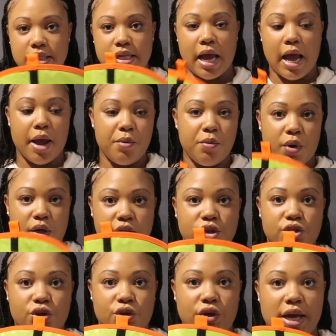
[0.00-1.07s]
I want to
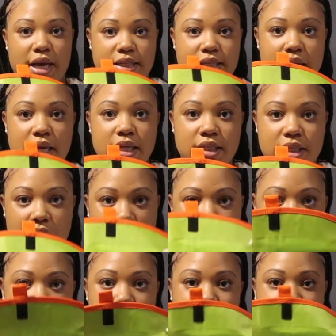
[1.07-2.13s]
show you guys his
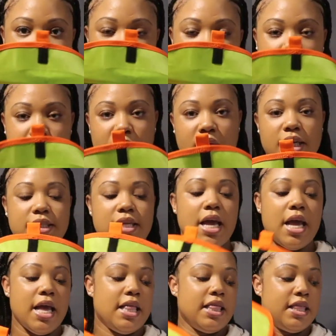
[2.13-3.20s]
thing, because
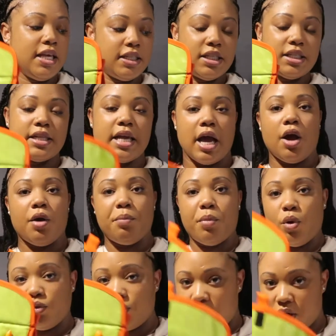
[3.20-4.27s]
this is how
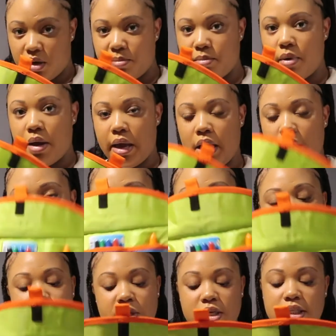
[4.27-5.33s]
both their bag
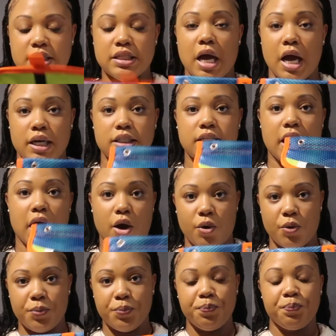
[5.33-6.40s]
will be stocked
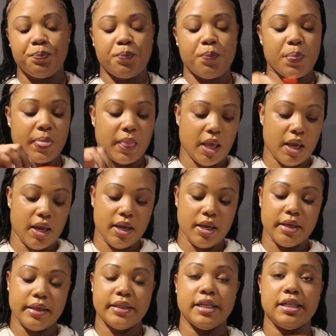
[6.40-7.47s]
out. Okay,
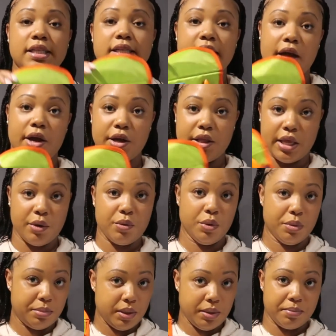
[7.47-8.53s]
this is how they
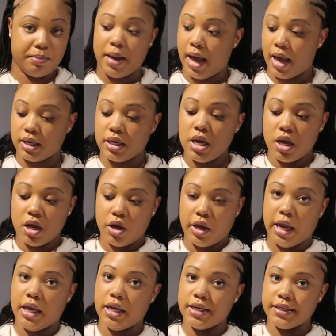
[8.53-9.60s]
will be packed.
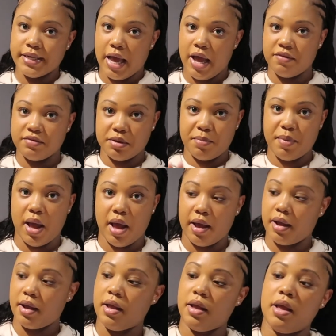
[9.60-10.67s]
Caden's I have to pack.